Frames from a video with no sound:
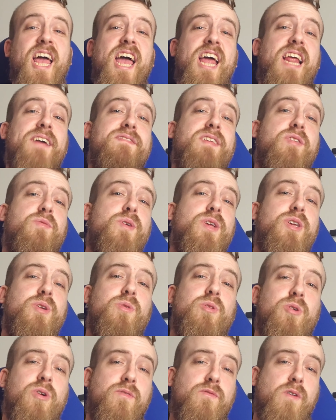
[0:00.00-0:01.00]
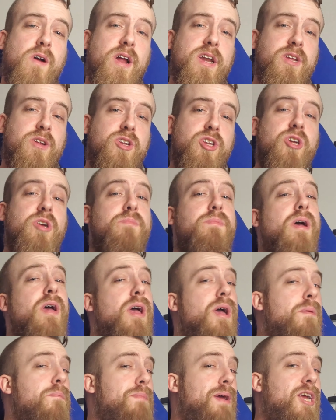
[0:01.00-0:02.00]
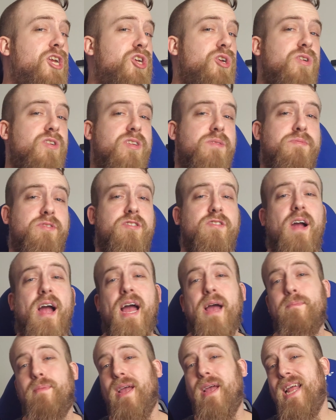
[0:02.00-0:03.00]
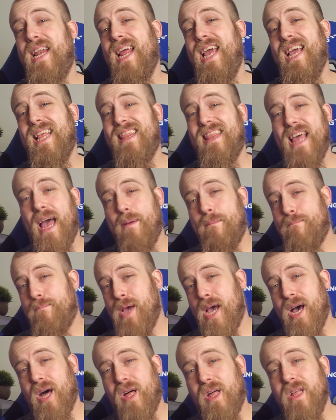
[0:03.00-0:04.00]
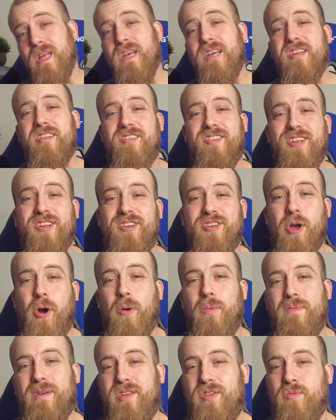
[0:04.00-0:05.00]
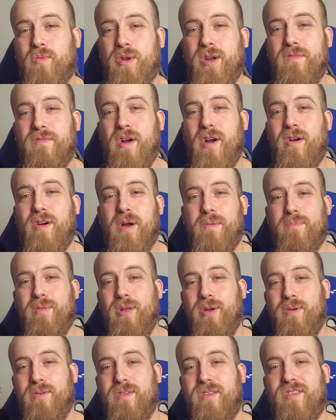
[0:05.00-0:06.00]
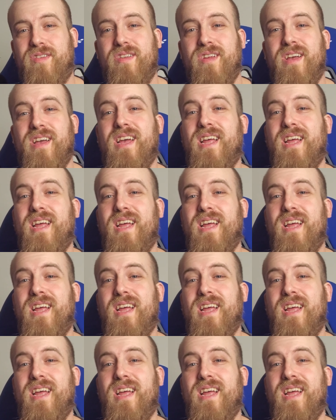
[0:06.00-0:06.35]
If that's what you look for on YouTube, make sure you subscribe and hit that bell so you don't miss one of our uploads.